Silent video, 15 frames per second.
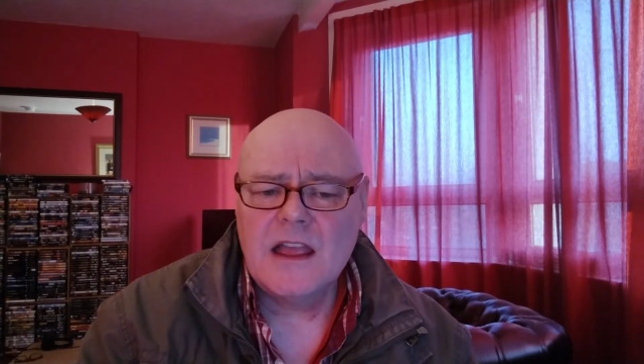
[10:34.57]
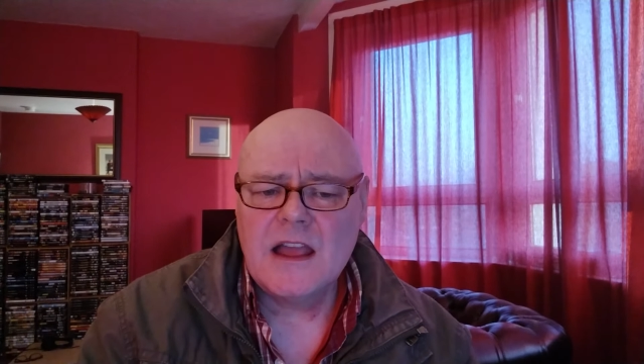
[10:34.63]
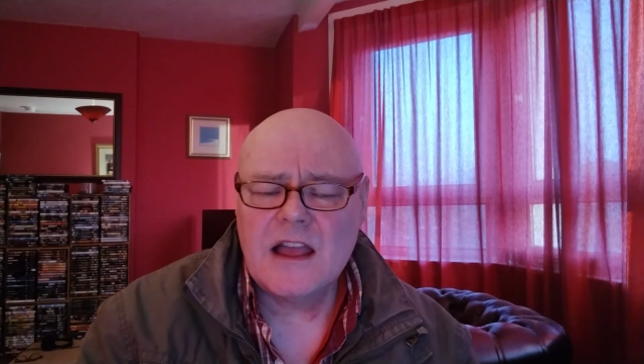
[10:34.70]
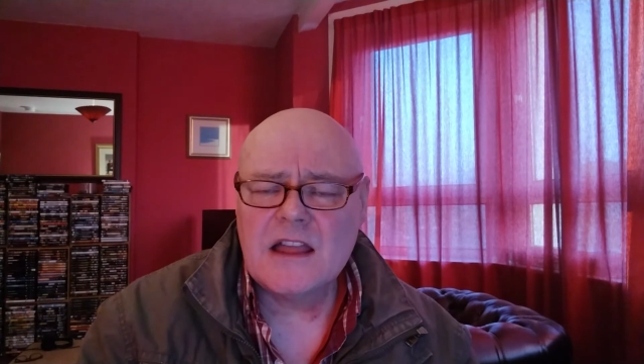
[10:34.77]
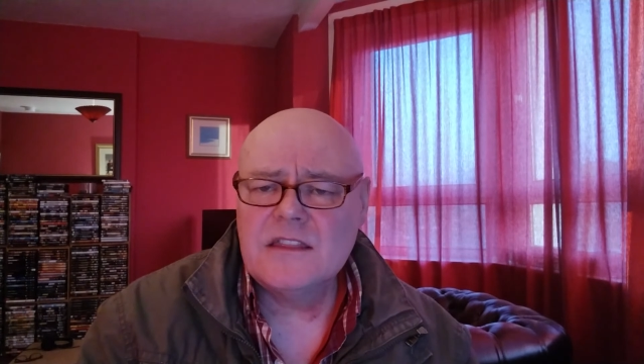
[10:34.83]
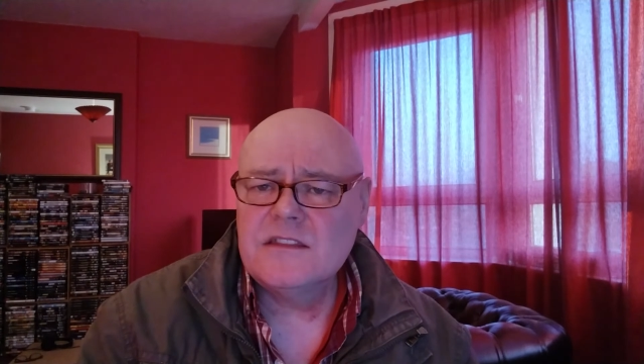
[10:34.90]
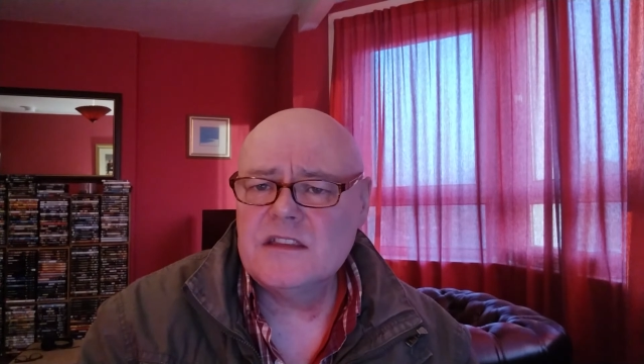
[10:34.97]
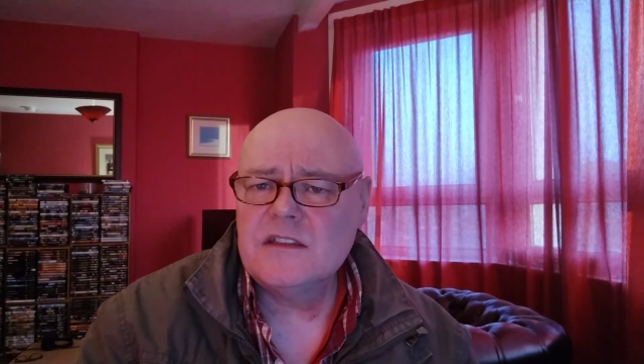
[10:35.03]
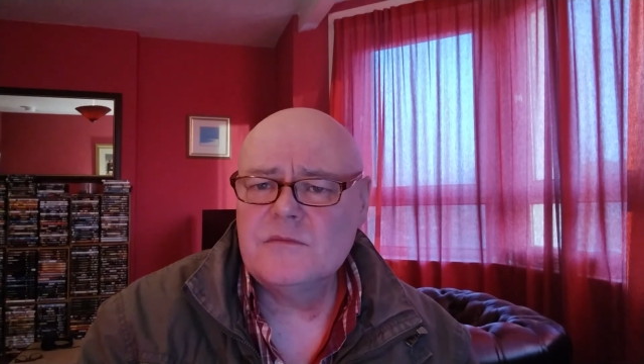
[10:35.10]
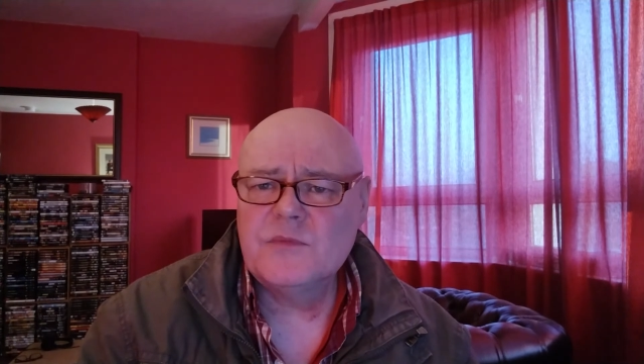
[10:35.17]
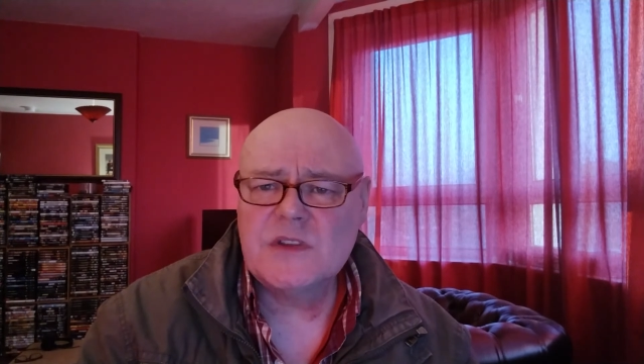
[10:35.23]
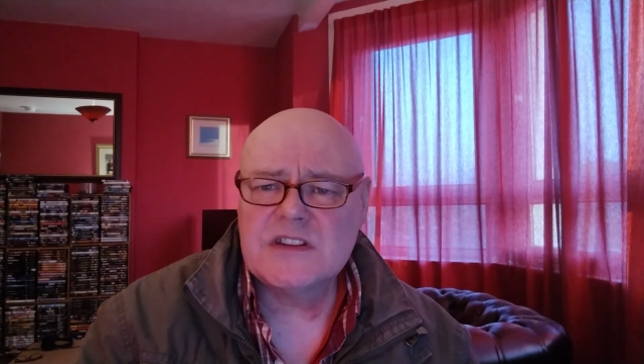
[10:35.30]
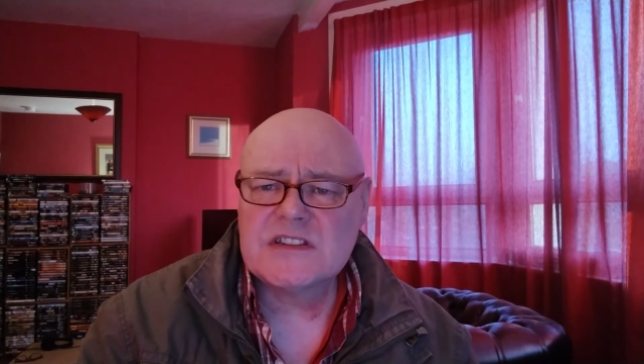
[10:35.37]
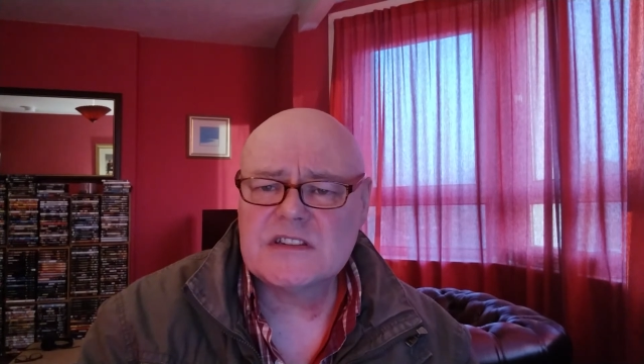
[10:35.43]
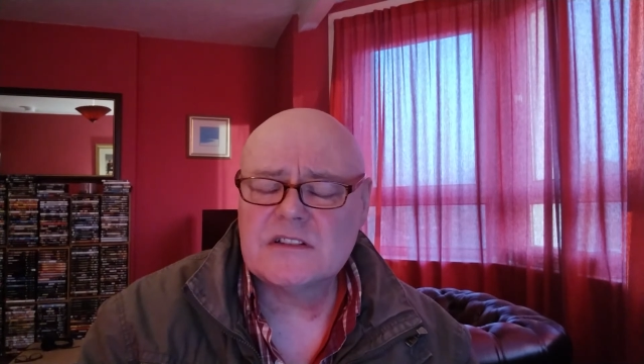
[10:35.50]
and they
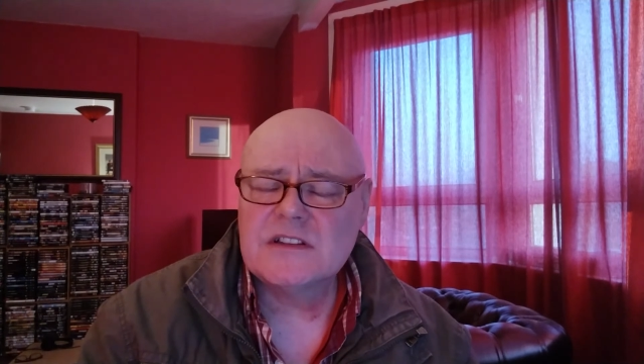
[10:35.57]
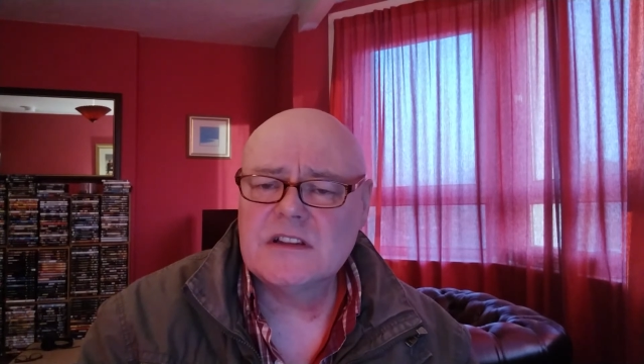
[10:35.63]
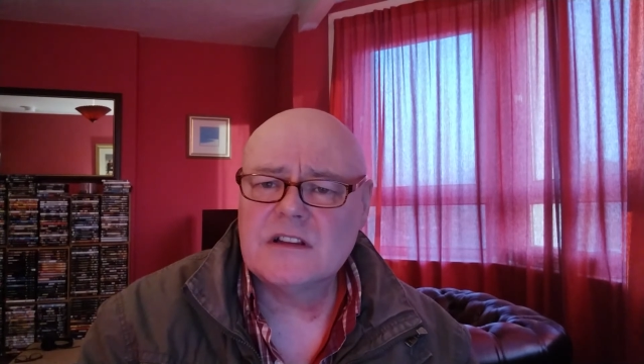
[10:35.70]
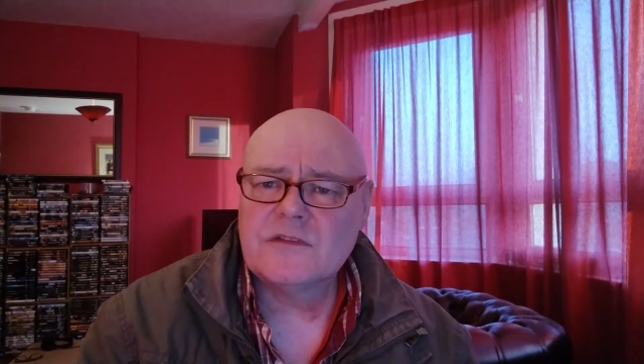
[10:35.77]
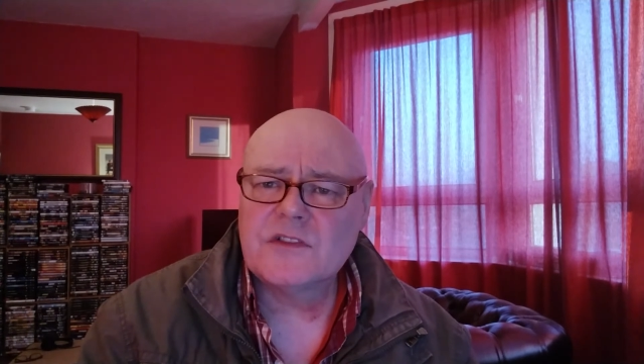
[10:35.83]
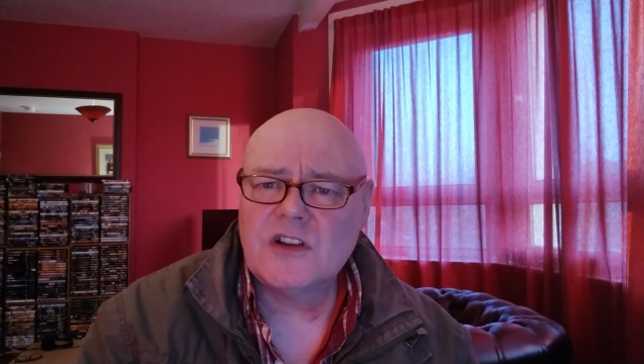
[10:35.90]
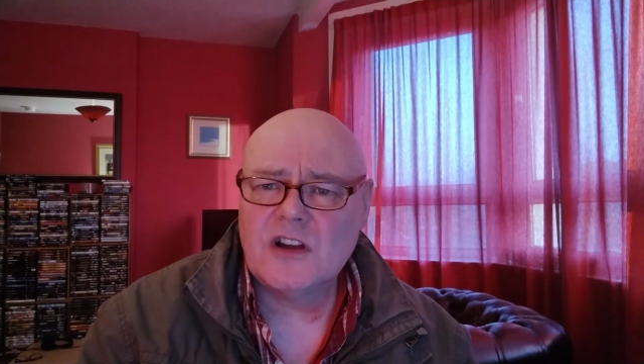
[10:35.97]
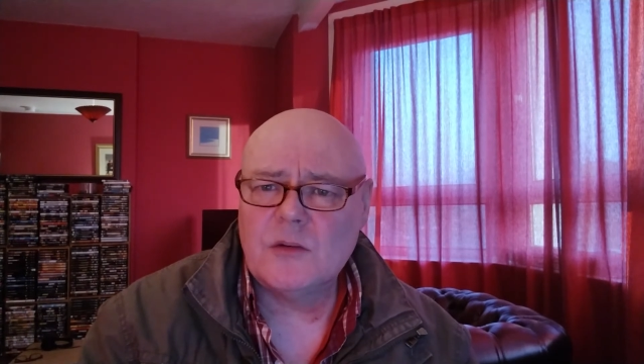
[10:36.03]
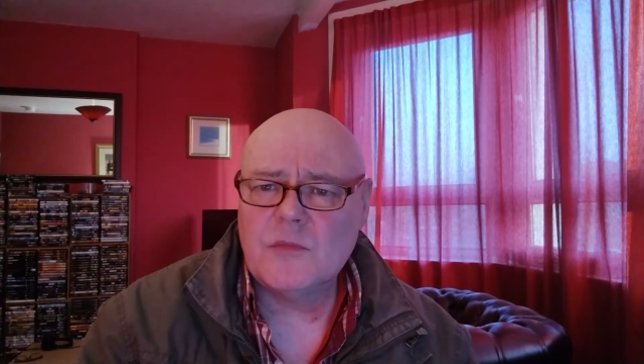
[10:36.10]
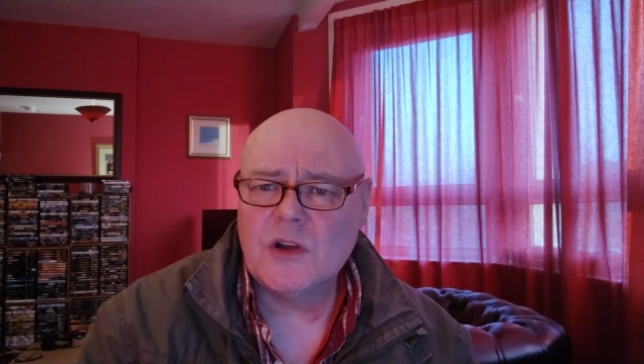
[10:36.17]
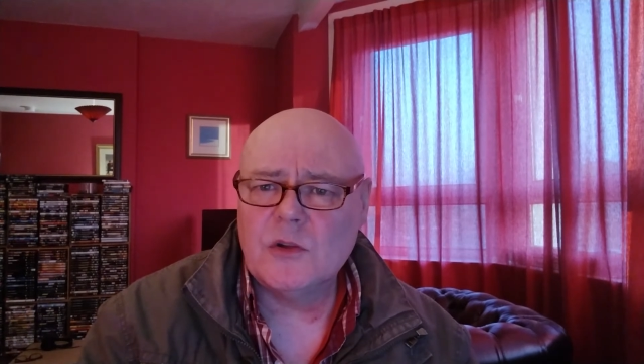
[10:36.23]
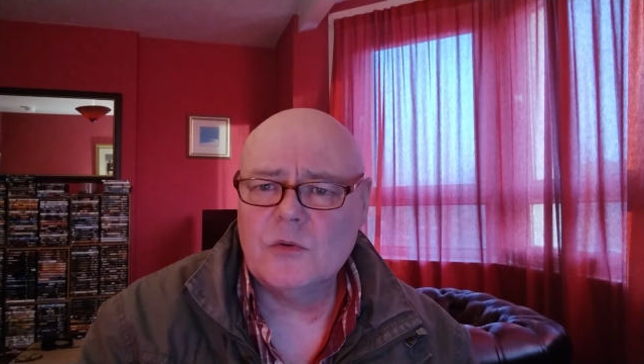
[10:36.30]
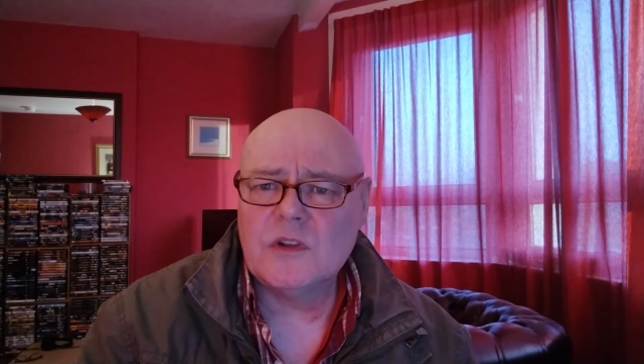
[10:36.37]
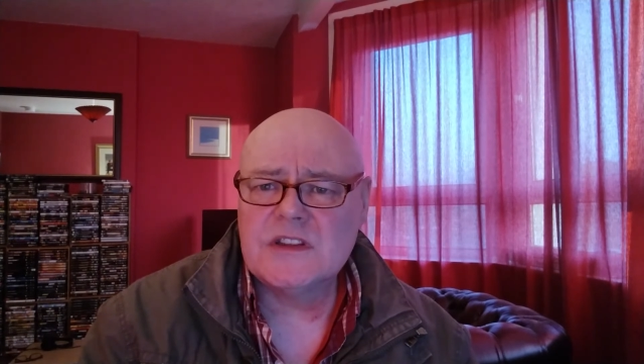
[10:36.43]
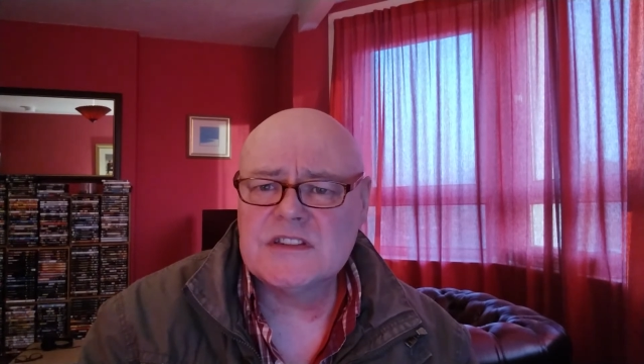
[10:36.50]
basically have come out